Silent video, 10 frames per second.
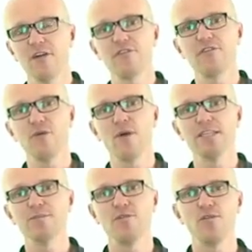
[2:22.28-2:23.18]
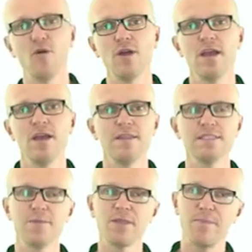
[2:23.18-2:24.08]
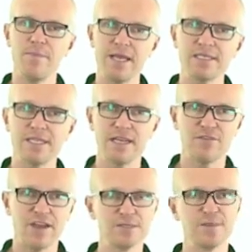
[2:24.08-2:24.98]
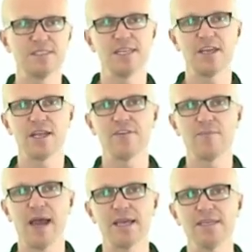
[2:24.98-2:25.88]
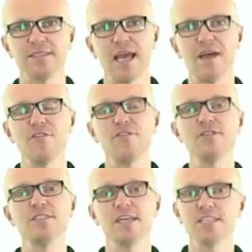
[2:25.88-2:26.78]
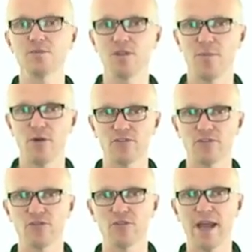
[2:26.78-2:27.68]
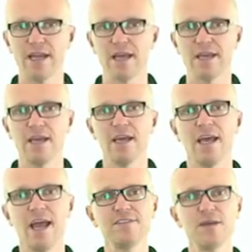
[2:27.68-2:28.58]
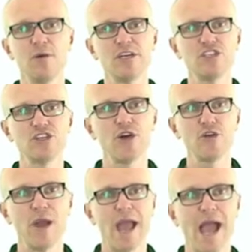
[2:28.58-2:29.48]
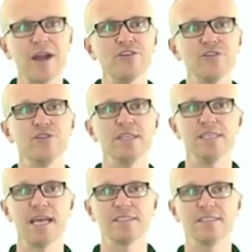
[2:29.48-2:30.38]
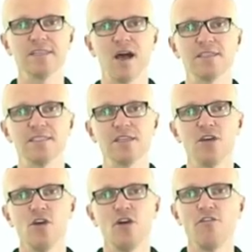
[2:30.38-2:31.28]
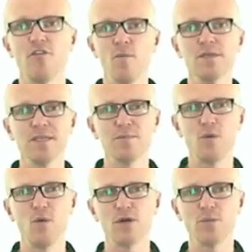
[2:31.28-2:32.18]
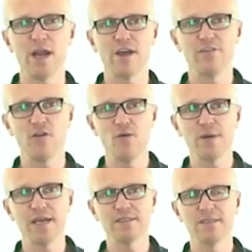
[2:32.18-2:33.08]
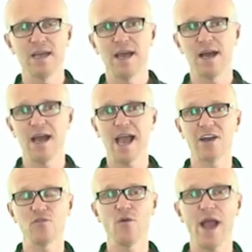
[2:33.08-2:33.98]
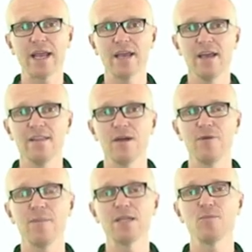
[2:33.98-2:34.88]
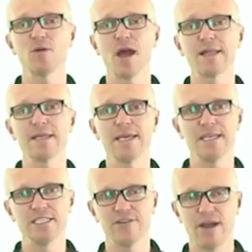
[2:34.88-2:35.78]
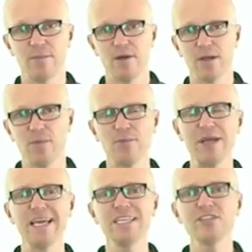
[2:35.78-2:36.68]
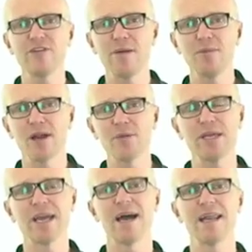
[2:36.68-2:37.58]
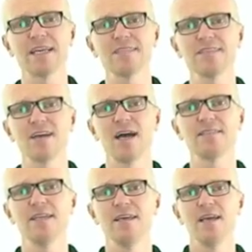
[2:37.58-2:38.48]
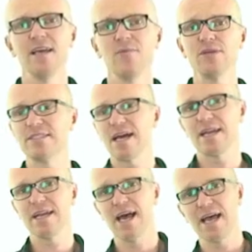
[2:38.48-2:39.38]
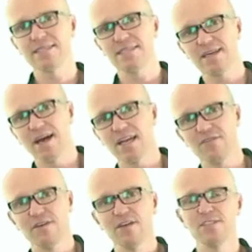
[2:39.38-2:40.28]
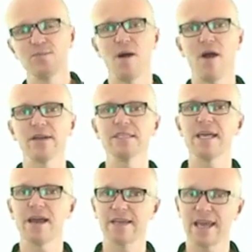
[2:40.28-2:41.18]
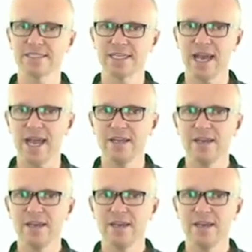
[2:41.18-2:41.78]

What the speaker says: free weights before, then some of the best investments that you'll ever make is to have a few sessions with a personal trainer. Have somebody show you how to do these exercises. Form is important. When our form gets out of whack, then we're much more likely to injure our body. And when we injure our body, we can't exercise and we start a nasty kind of spiraling down cascade.